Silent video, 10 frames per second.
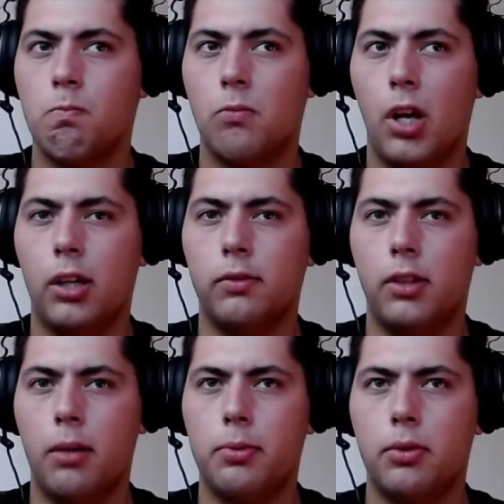End of the
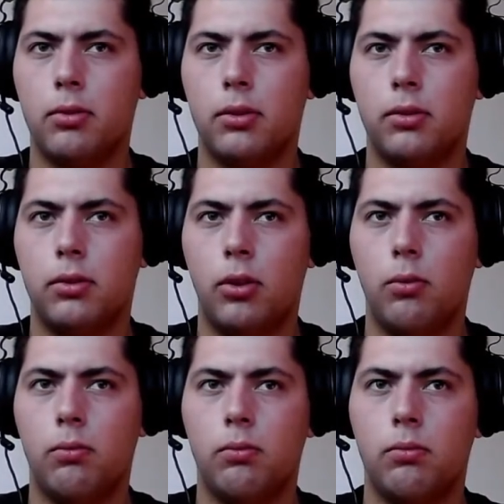episode? No?
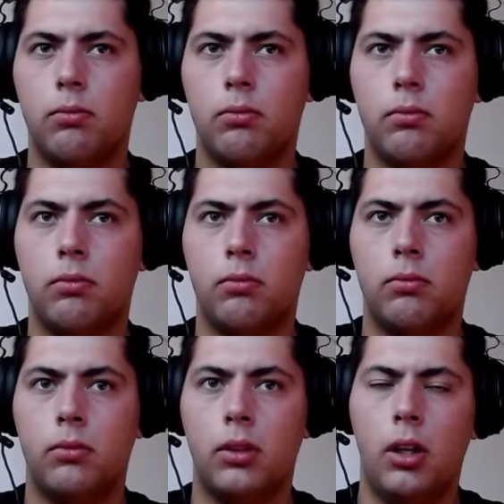
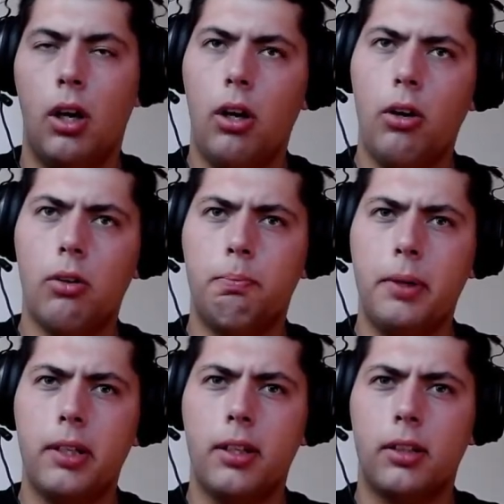Oh,
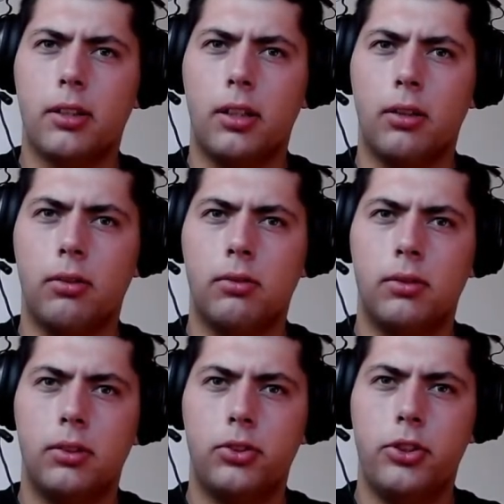pink haired girl.
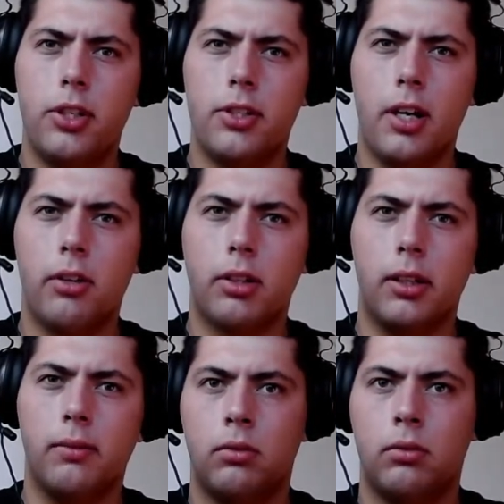She's Daoki.
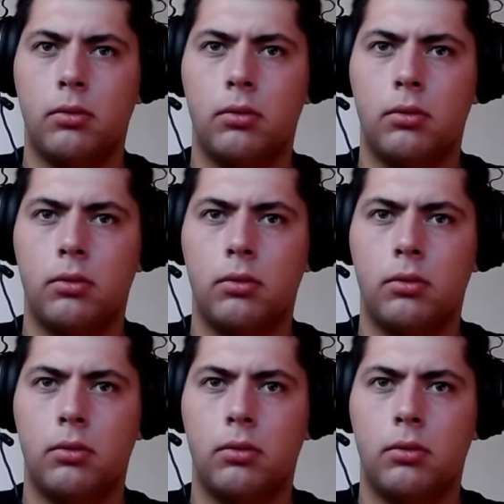This